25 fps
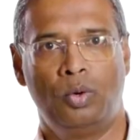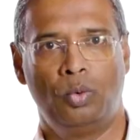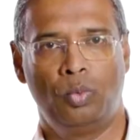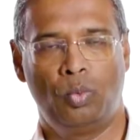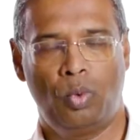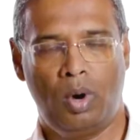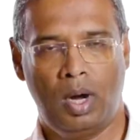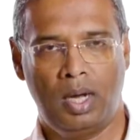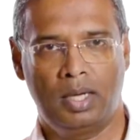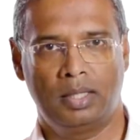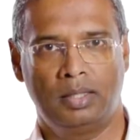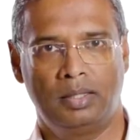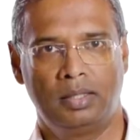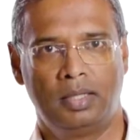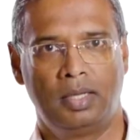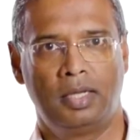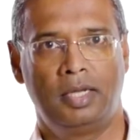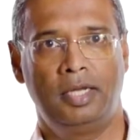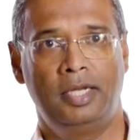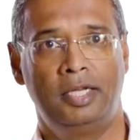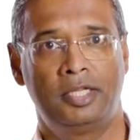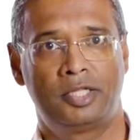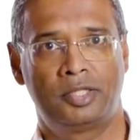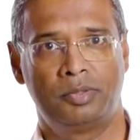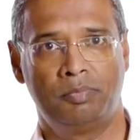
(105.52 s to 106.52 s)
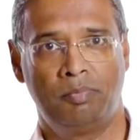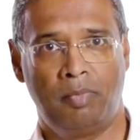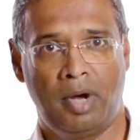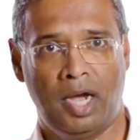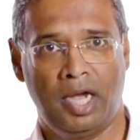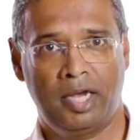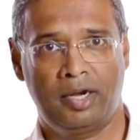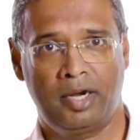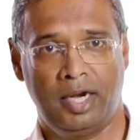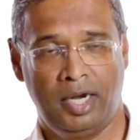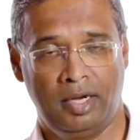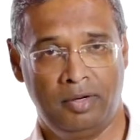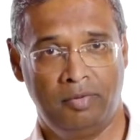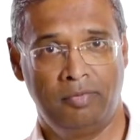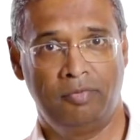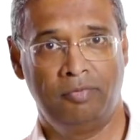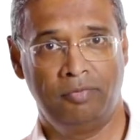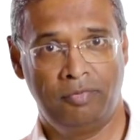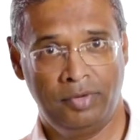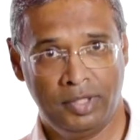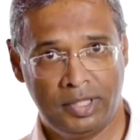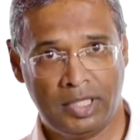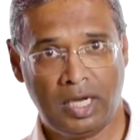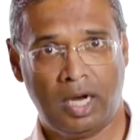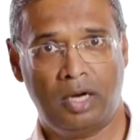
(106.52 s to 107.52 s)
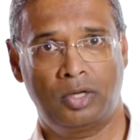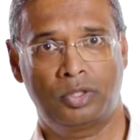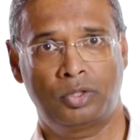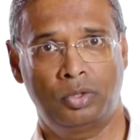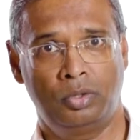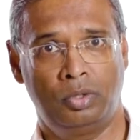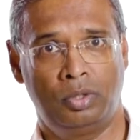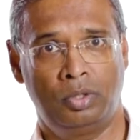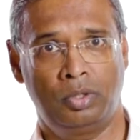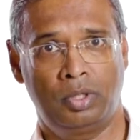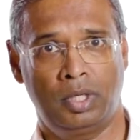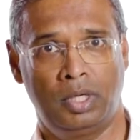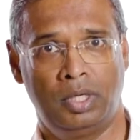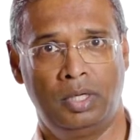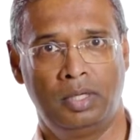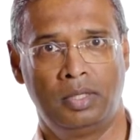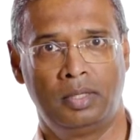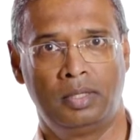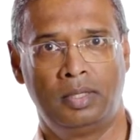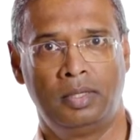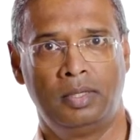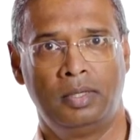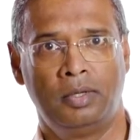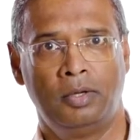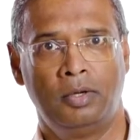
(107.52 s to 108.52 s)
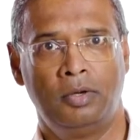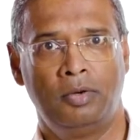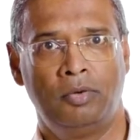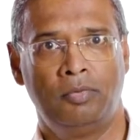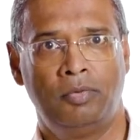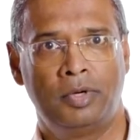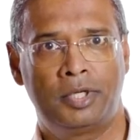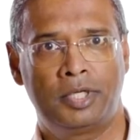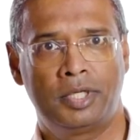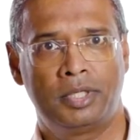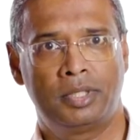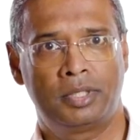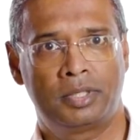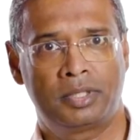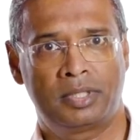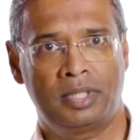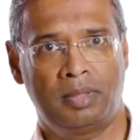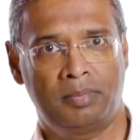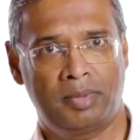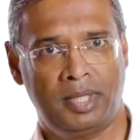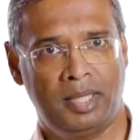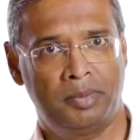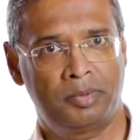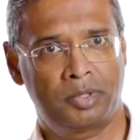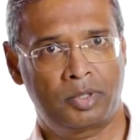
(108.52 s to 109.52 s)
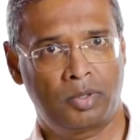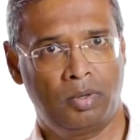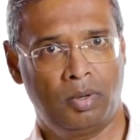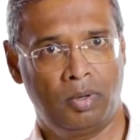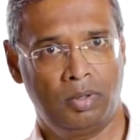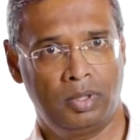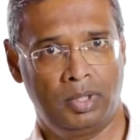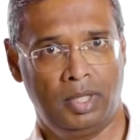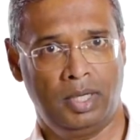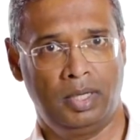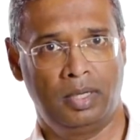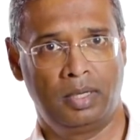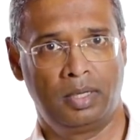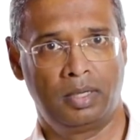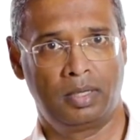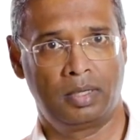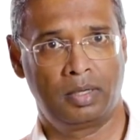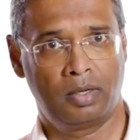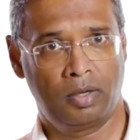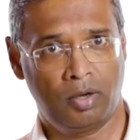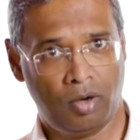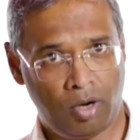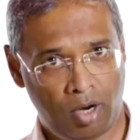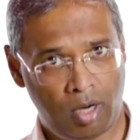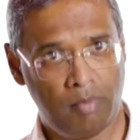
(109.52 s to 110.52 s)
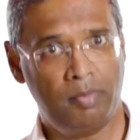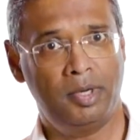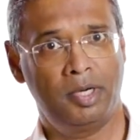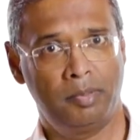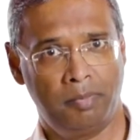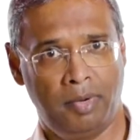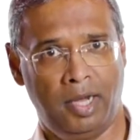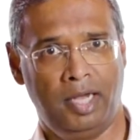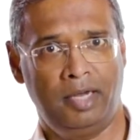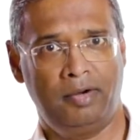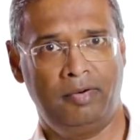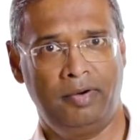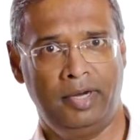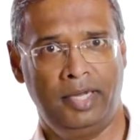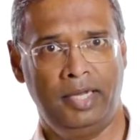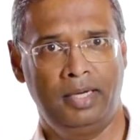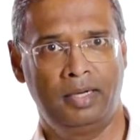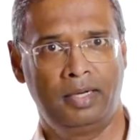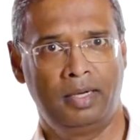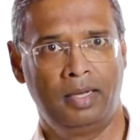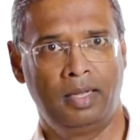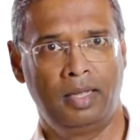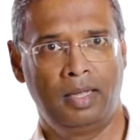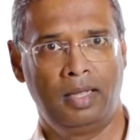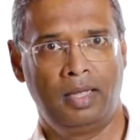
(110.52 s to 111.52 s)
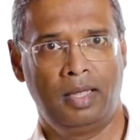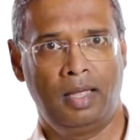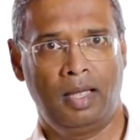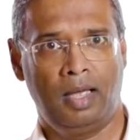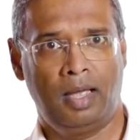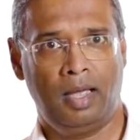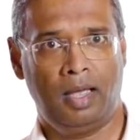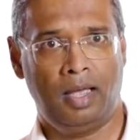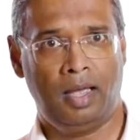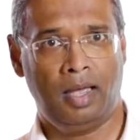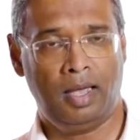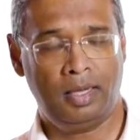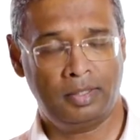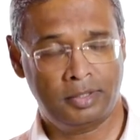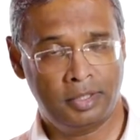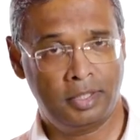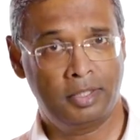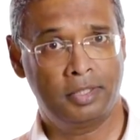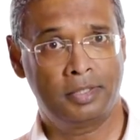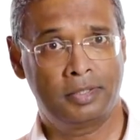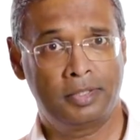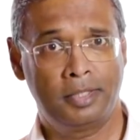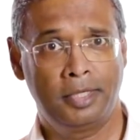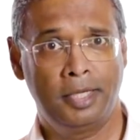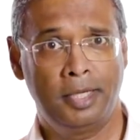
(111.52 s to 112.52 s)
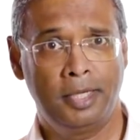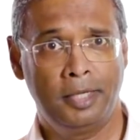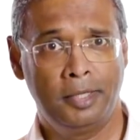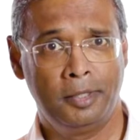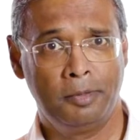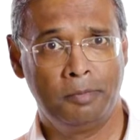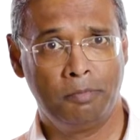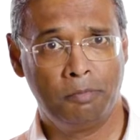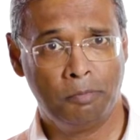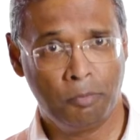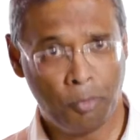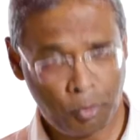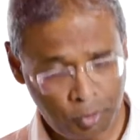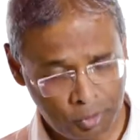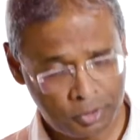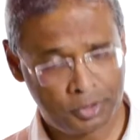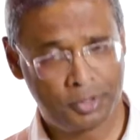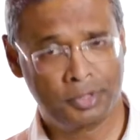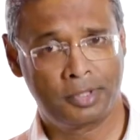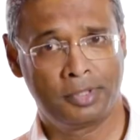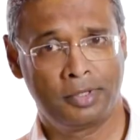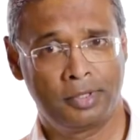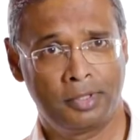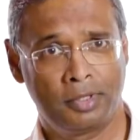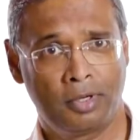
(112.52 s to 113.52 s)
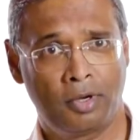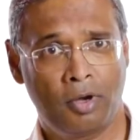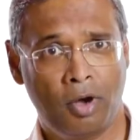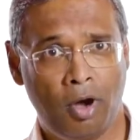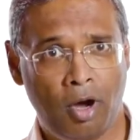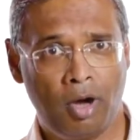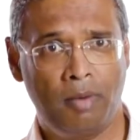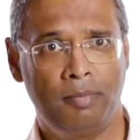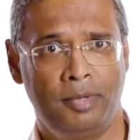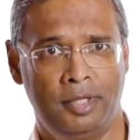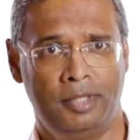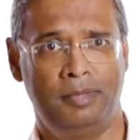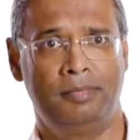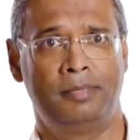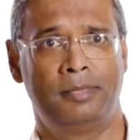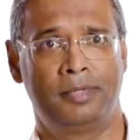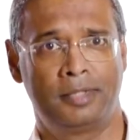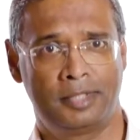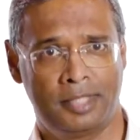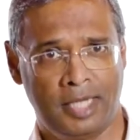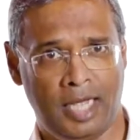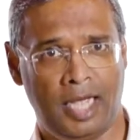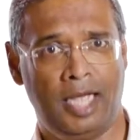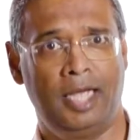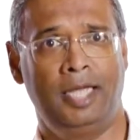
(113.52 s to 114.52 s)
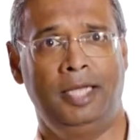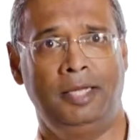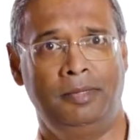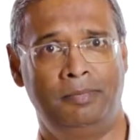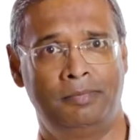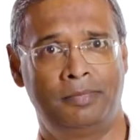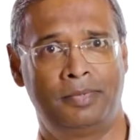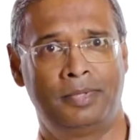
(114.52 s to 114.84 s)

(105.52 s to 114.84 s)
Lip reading: One is migraine without aura, which is sometimes called a common migraine, as it is the most common type.